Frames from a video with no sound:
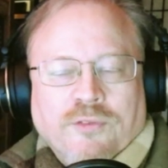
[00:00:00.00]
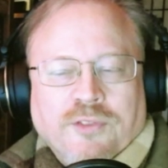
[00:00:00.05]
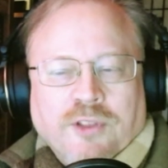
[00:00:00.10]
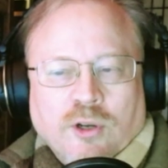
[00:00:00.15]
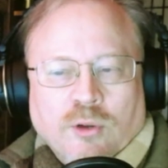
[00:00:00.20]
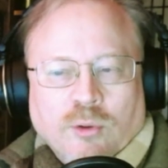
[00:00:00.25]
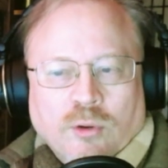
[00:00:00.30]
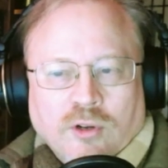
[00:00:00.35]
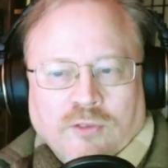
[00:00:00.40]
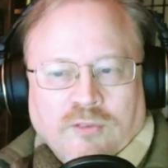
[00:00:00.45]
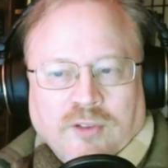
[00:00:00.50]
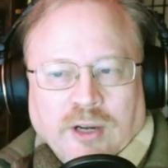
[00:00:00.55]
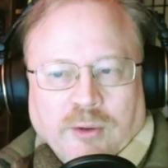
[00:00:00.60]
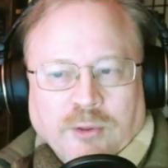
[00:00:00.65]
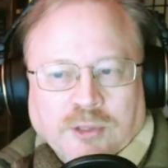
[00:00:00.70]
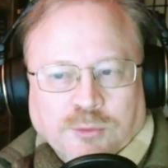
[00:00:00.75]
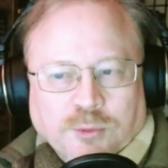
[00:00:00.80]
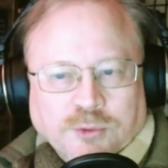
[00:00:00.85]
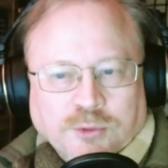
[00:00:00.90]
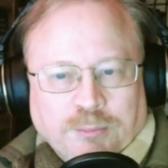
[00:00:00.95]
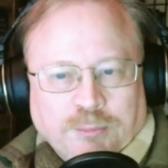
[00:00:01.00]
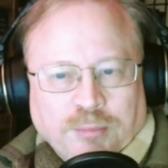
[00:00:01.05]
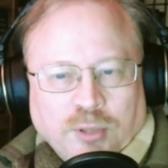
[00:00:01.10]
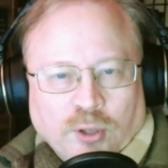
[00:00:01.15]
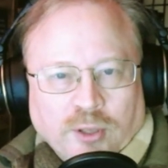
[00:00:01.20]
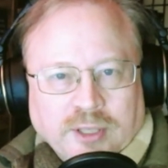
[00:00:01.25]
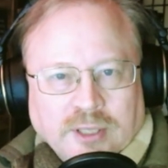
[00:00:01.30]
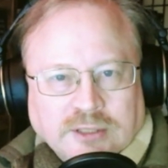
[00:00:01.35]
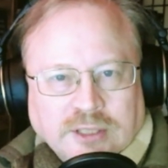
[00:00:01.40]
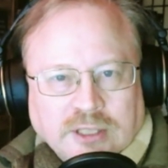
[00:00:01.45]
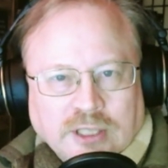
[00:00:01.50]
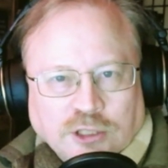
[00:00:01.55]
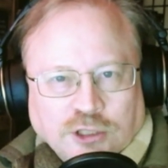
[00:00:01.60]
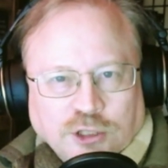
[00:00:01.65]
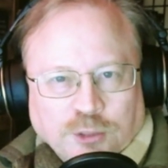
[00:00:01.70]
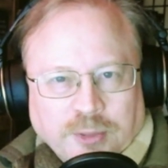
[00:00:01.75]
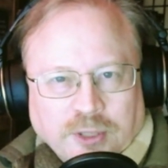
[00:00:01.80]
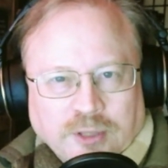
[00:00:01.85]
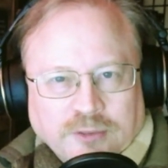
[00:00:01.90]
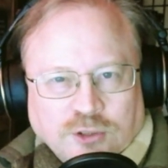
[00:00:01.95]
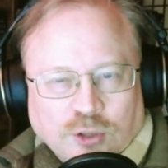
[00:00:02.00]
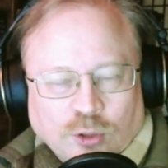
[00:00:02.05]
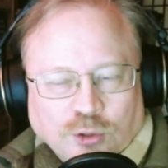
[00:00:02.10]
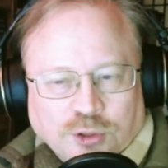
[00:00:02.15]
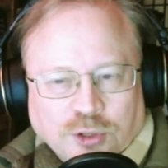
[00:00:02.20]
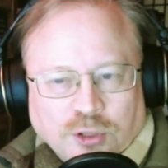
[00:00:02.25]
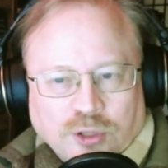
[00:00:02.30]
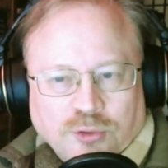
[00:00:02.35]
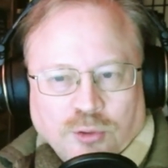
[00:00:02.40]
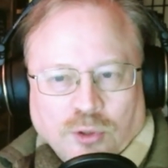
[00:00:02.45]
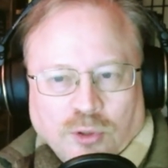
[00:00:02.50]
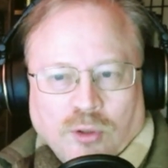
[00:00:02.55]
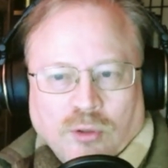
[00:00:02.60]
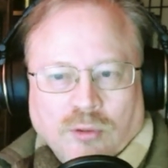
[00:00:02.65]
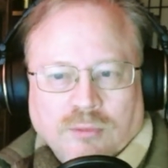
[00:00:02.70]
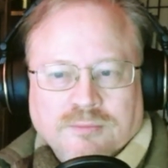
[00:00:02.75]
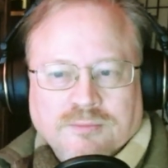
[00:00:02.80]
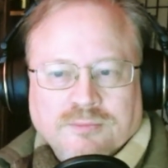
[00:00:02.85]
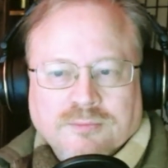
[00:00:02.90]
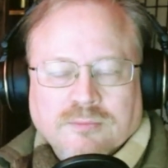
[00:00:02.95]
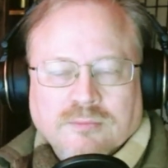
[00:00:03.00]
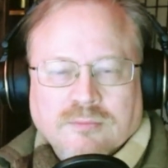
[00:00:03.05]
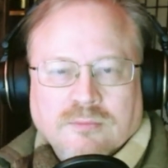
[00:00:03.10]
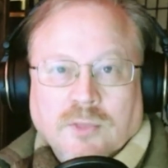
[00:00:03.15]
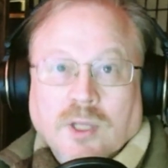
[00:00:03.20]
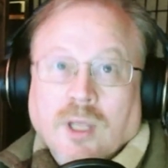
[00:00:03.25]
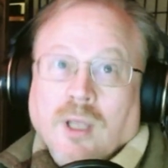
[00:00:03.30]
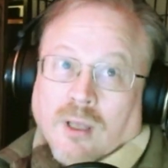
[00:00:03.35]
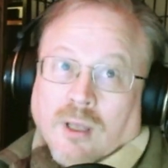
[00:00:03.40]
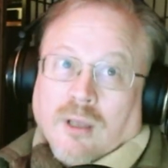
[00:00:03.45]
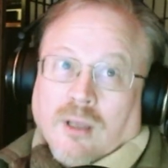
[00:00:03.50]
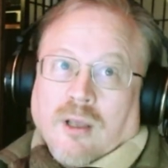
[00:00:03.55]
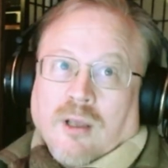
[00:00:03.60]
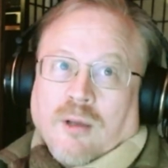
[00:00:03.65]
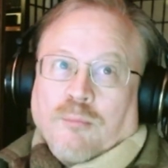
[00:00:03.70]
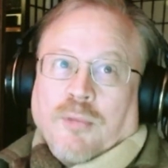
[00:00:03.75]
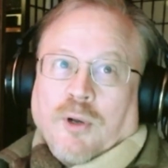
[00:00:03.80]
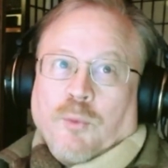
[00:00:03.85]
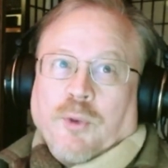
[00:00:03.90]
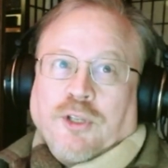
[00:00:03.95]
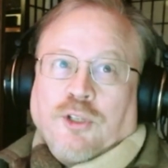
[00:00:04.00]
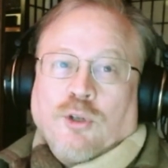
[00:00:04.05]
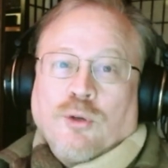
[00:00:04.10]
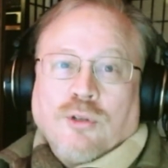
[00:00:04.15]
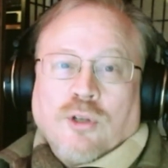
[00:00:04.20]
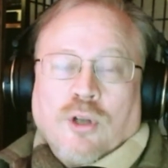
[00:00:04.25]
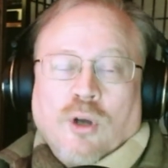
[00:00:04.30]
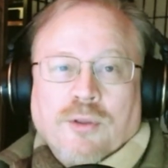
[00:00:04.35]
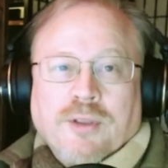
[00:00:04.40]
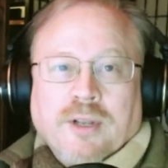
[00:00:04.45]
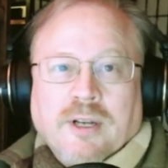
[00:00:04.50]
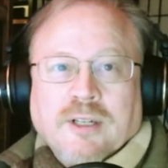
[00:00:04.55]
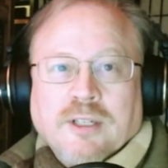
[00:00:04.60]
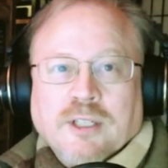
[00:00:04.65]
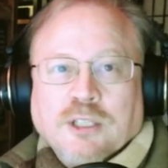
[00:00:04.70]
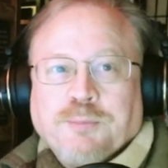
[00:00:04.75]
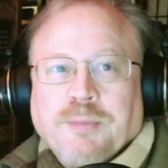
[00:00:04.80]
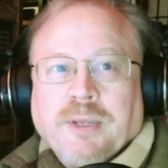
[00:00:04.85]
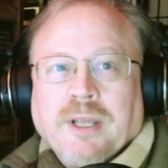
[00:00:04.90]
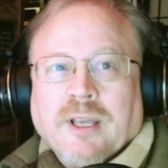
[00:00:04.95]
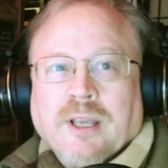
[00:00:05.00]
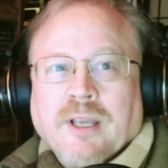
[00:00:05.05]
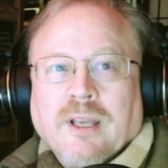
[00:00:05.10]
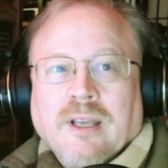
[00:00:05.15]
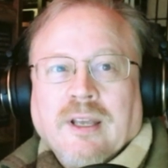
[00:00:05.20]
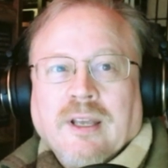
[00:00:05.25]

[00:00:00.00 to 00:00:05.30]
coronavirus was deployed as an instrument of social control, but we do know that it is being